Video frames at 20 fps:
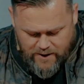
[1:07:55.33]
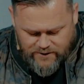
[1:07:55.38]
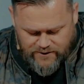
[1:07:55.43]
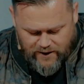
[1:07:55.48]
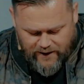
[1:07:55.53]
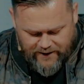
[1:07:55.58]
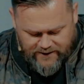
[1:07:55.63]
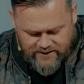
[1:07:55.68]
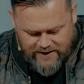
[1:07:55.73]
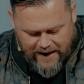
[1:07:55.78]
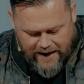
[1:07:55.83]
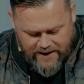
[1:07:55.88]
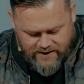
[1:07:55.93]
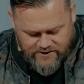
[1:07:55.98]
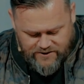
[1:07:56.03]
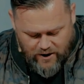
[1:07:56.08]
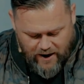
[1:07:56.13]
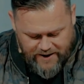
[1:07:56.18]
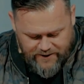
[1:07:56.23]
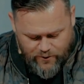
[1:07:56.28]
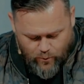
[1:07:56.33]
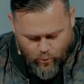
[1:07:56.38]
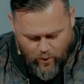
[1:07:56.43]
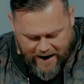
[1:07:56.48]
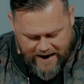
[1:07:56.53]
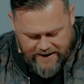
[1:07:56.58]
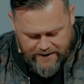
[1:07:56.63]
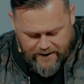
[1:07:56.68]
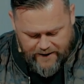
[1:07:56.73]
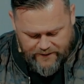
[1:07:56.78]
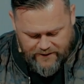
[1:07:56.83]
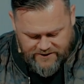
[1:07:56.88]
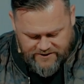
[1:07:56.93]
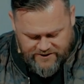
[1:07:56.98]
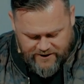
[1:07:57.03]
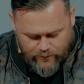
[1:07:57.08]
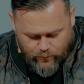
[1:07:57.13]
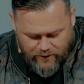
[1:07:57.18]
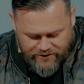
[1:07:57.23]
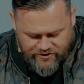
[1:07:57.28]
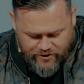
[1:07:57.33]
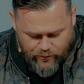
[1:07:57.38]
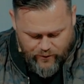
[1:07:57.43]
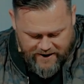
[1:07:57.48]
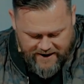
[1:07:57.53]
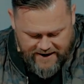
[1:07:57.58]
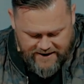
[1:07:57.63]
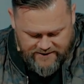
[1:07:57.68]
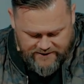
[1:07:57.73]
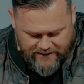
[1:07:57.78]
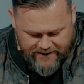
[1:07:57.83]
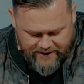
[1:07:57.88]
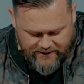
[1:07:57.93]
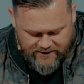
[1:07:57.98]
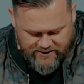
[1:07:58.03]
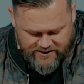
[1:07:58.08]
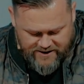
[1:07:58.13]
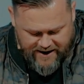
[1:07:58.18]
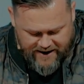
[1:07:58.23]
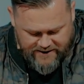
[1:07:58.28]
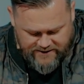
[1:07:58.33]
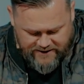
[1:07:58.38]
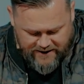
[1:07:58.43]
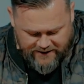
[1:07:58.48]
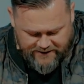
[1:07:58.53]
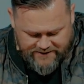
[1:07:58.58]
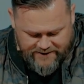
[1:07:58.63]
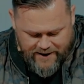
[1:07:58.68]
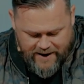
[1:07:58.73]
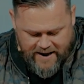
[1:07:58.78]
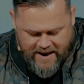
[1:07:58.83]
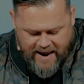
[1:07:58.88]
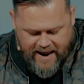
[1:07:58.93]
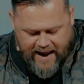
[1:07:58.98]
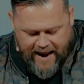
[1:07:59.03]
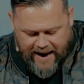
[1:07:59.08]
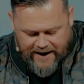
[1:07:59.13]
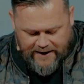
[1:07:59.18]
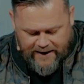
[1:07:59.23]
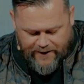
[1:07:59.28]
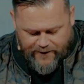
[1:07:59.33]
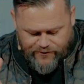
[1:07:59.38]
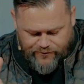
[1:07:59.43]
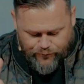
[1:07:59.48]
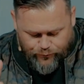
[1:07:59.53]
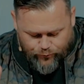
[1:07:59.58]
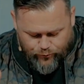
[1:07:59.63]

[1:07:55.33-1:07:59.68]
So let us lay aside the weight and the sin which so easily ensnares us, and let us